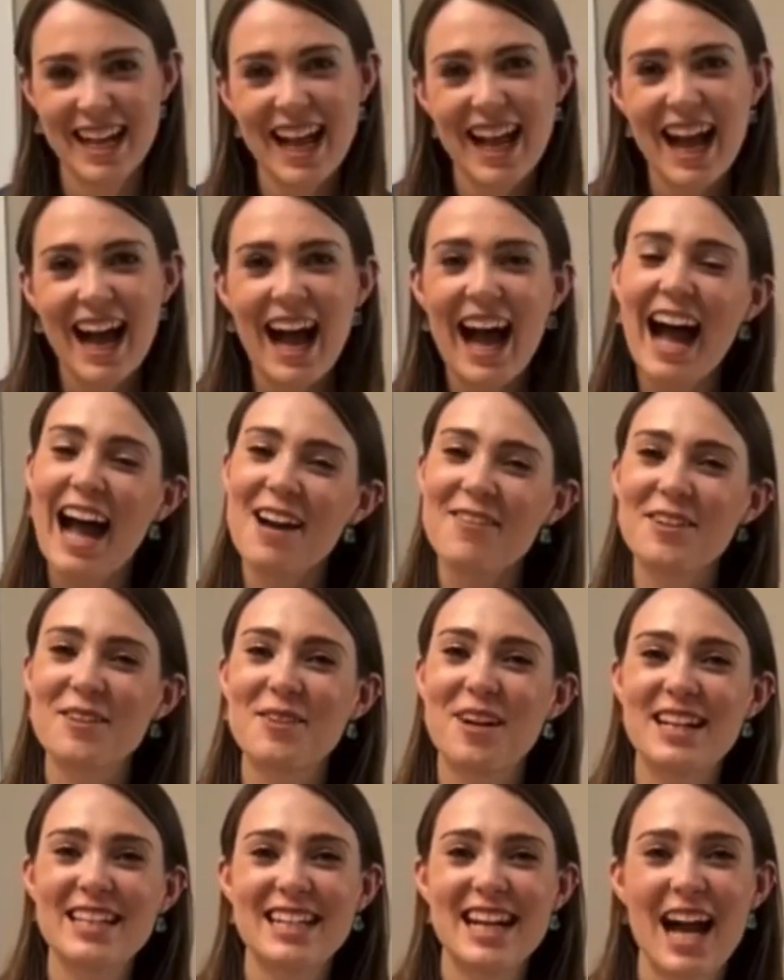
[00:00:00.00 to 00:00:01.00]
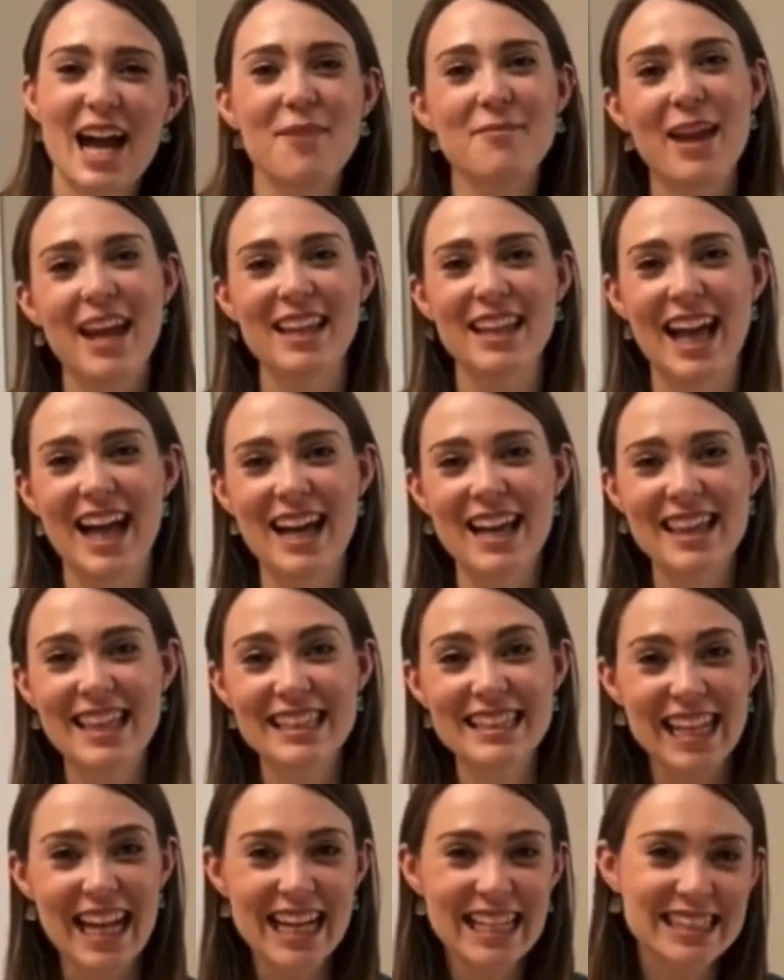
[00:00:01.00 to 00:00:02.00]
Hi everyone, I'm Ayla, the
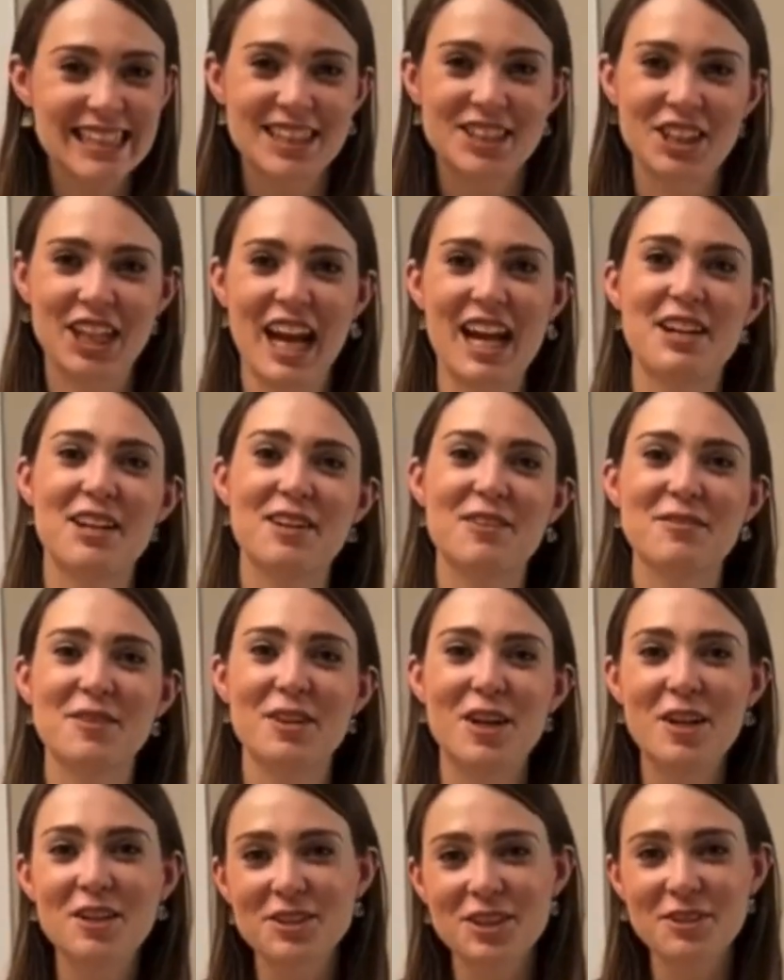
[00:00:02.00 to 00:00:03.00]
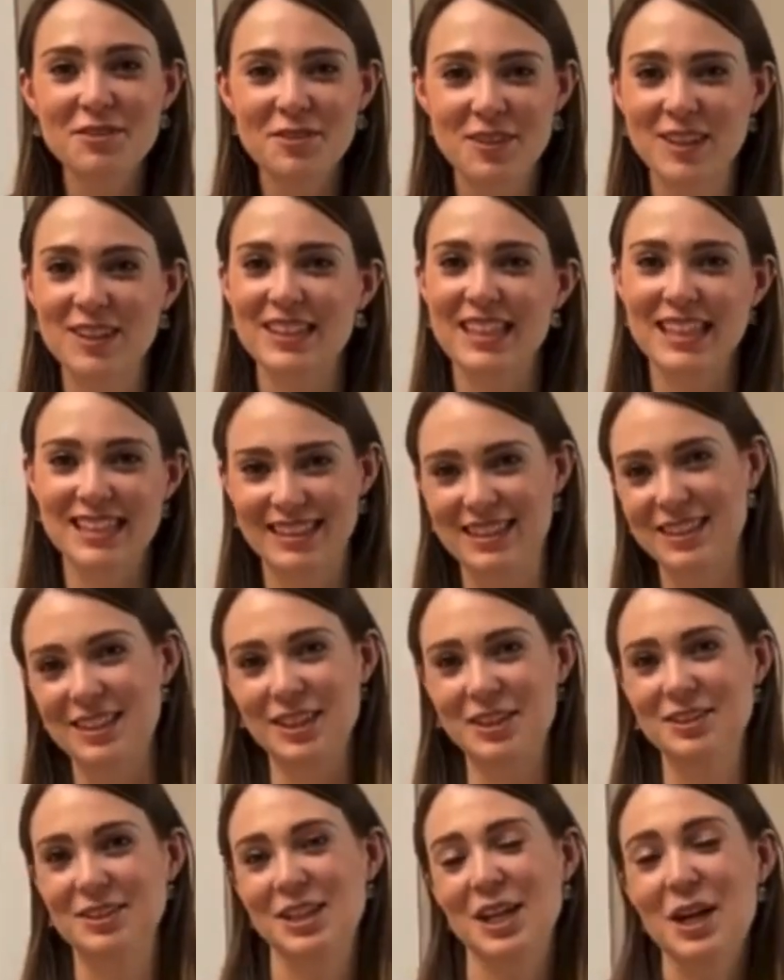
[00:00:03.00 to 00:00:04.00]
science educator for Ocean First
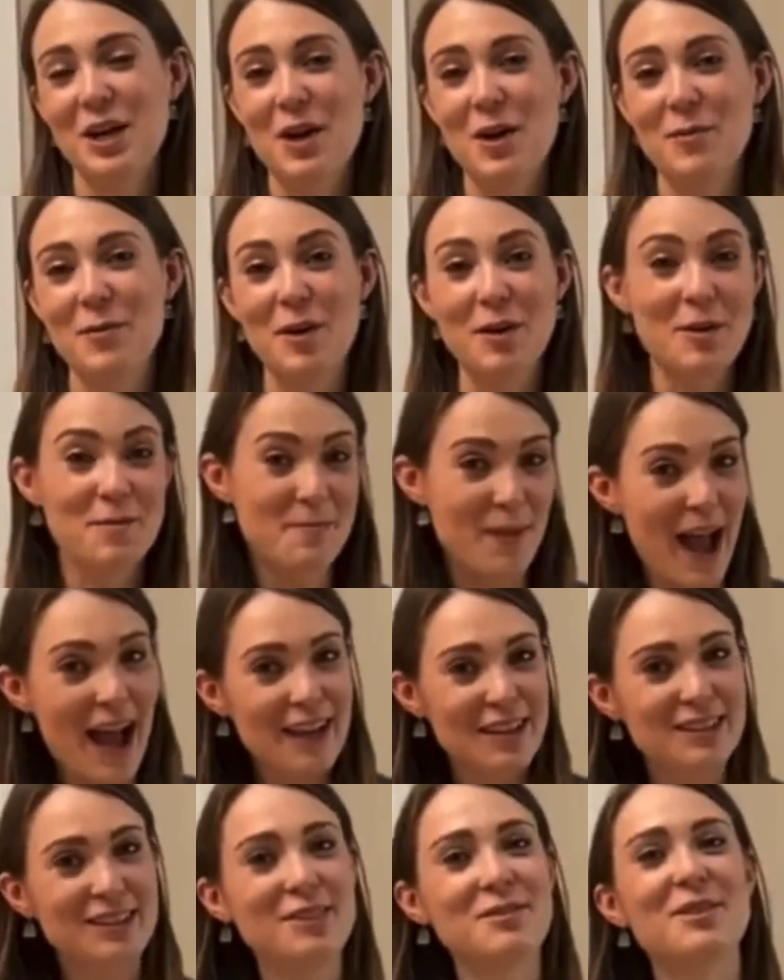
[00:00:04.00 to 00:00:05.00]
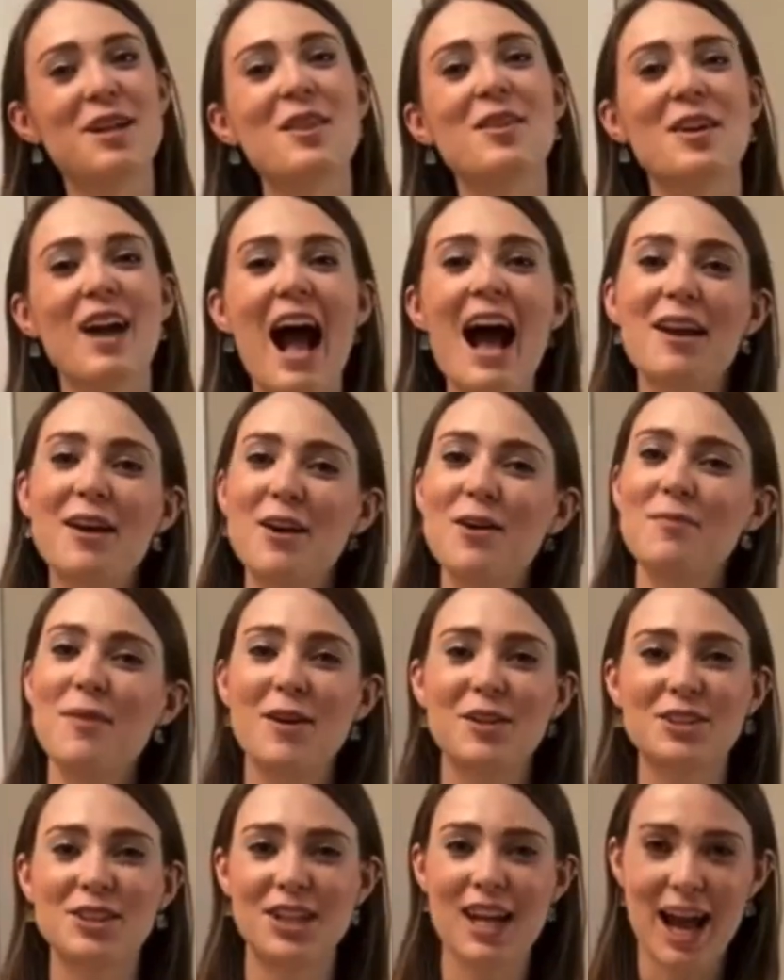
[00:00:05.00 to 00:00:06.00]
Institute. Welcome back to another at-home
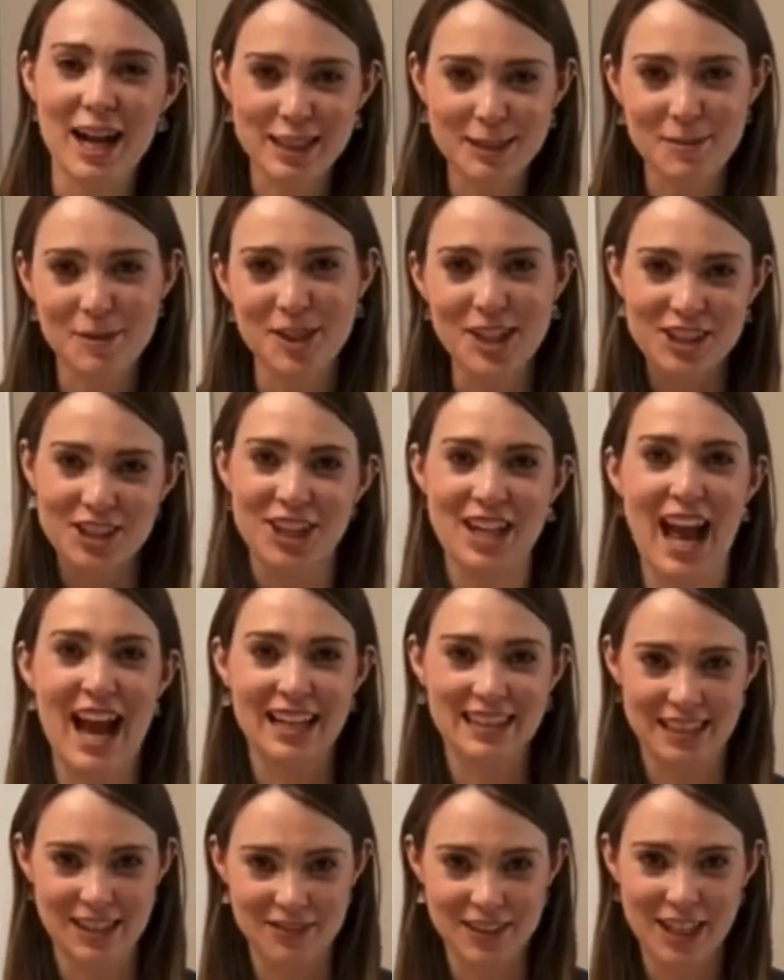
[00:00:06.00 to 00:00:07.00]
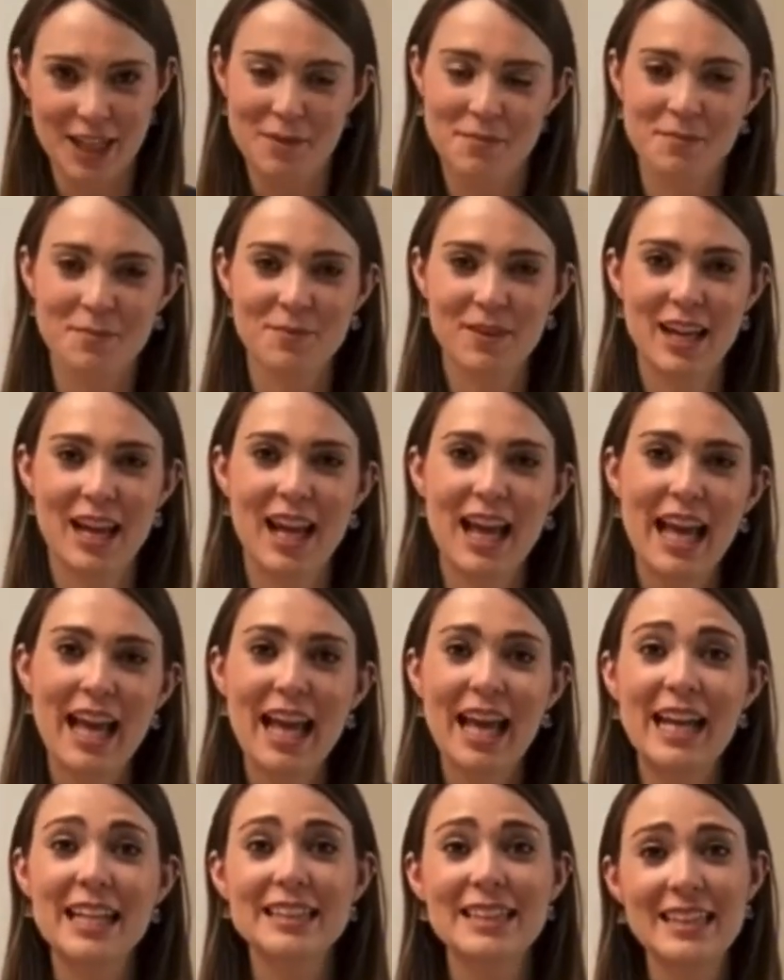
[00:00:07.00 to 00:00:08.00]
ocean exploration activity.
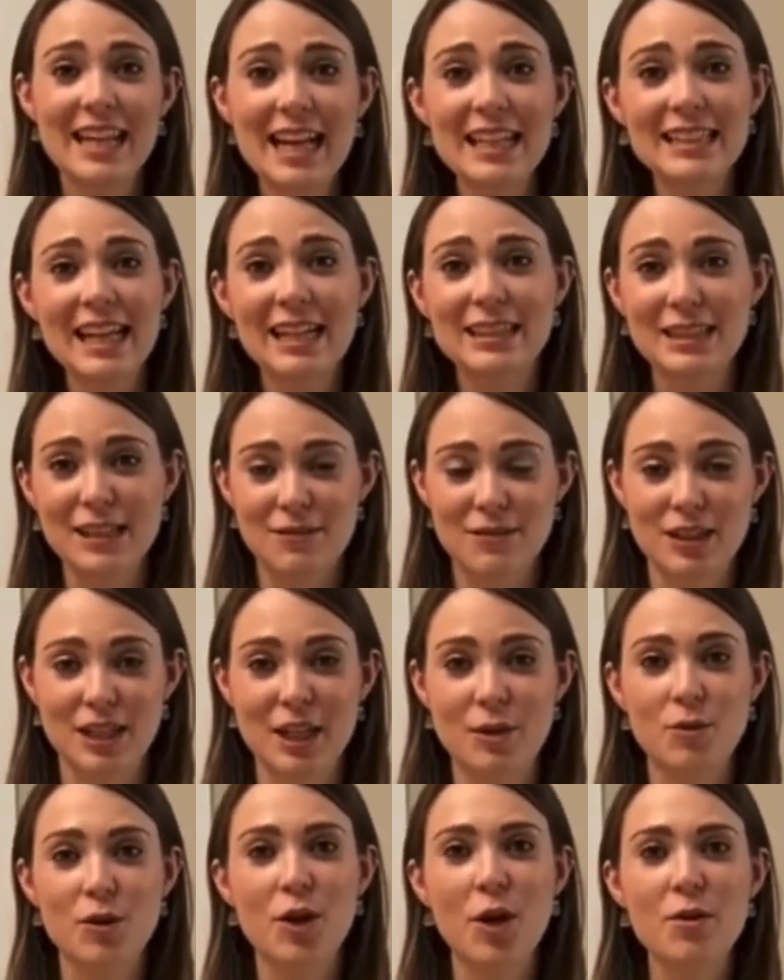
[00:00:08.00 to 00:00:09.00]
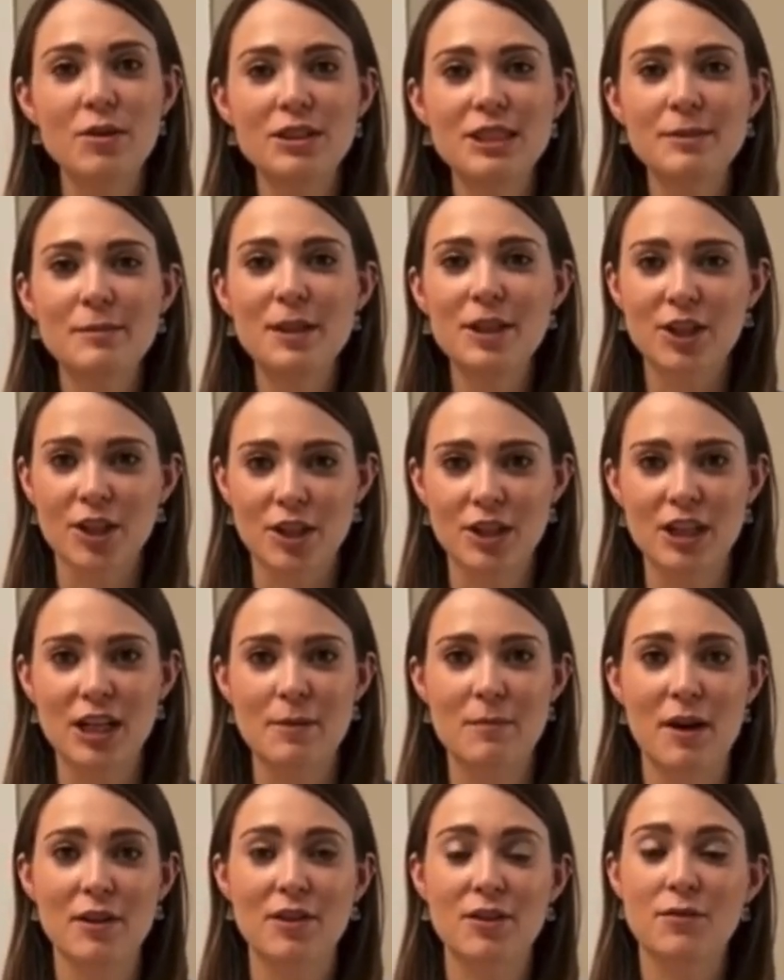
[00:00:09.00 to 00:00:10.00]
In today's activity, we're going to be learning
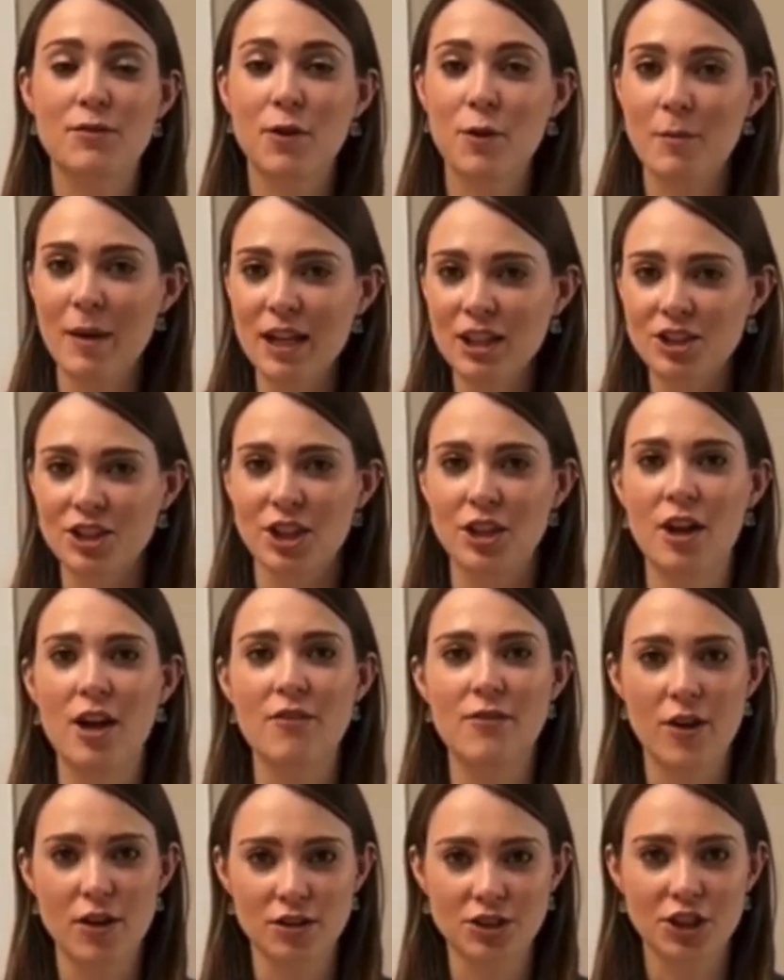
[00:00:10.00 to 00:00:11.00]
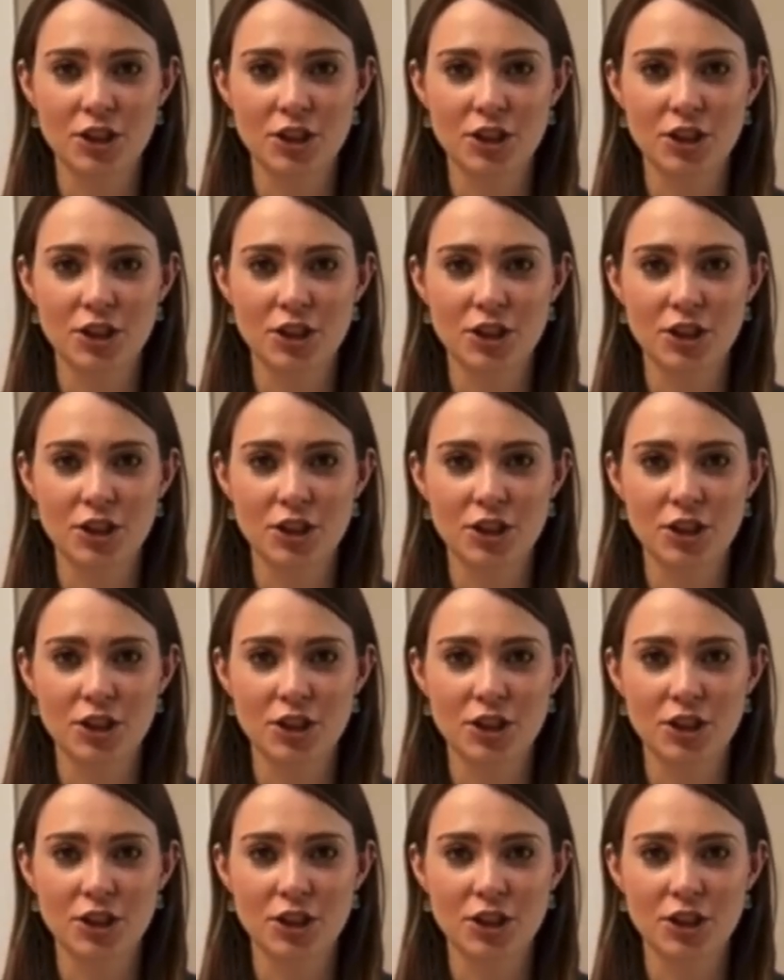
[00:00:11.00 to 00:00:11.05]
about the formation of ocean